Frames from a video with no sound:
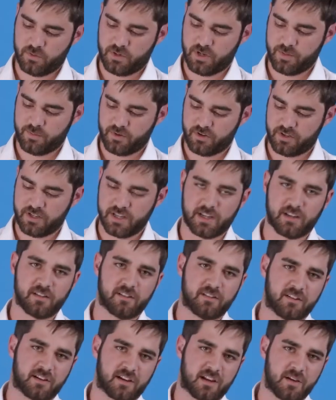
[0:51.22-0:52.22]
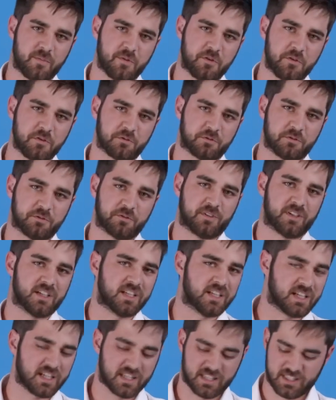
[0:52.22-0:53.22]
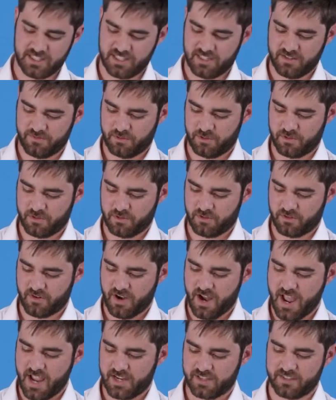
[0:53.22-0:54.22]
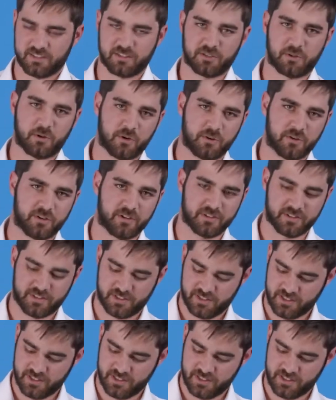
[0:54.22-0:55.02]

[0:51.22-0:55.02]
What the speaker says: one in particular can be useful for getting into difficult cracks and corners